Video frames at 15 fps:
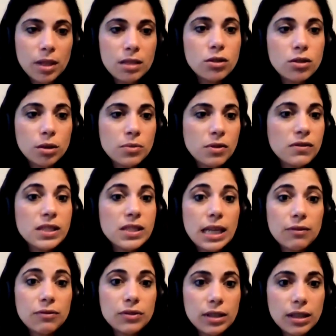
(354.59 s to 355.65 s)
in terms of
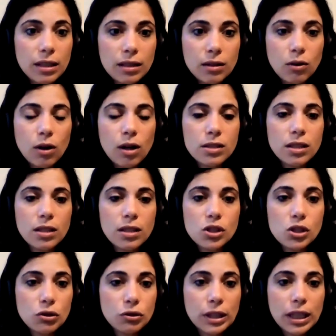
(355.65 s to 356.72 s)
safety, crossing the
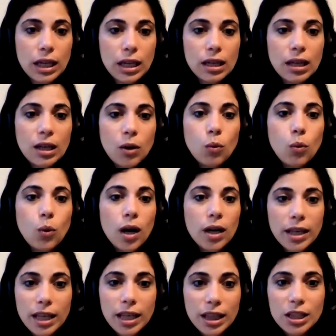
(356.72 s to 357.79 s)
street,
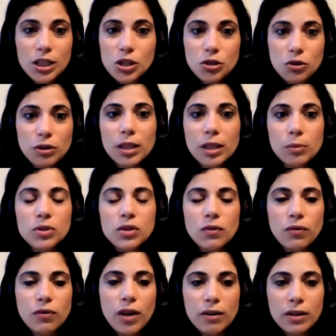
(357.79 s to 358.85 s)
walking in the street, was
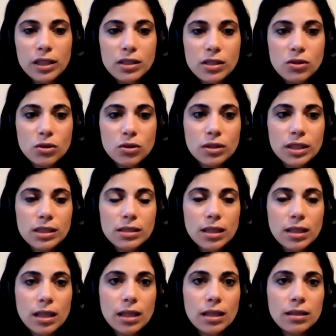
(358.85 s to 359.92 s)
very
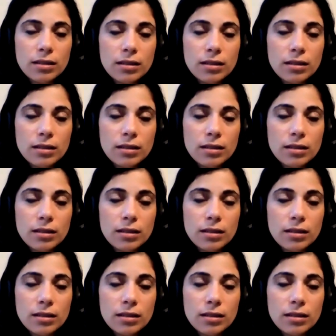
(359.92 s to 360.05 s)
disorientating.